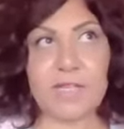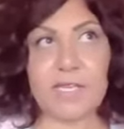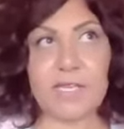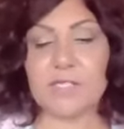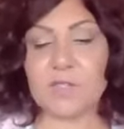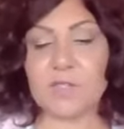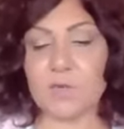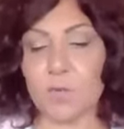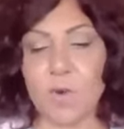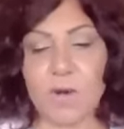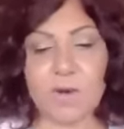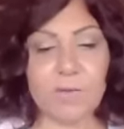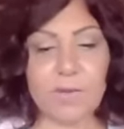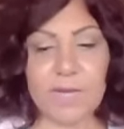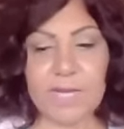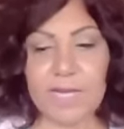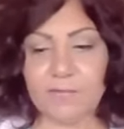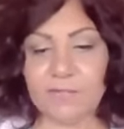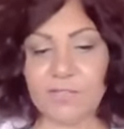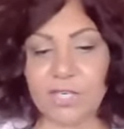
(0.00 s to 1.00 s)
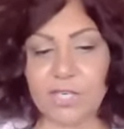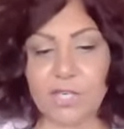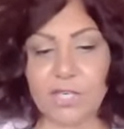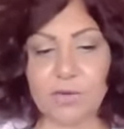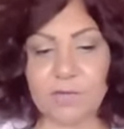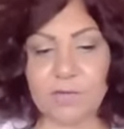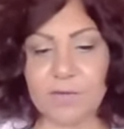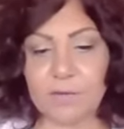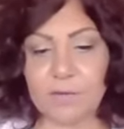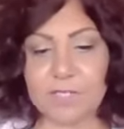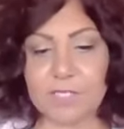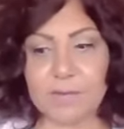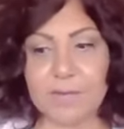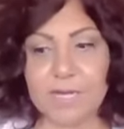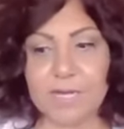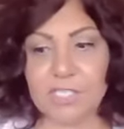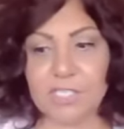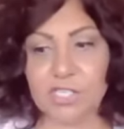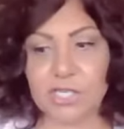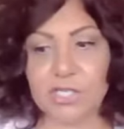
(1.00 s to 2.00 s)
these 1 week after COVID was
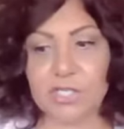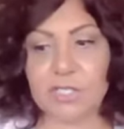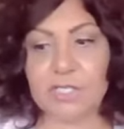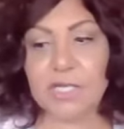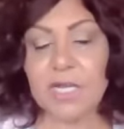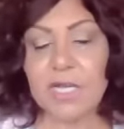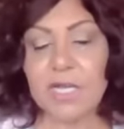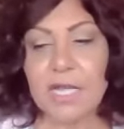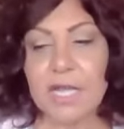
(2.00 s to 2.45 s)
mentioned,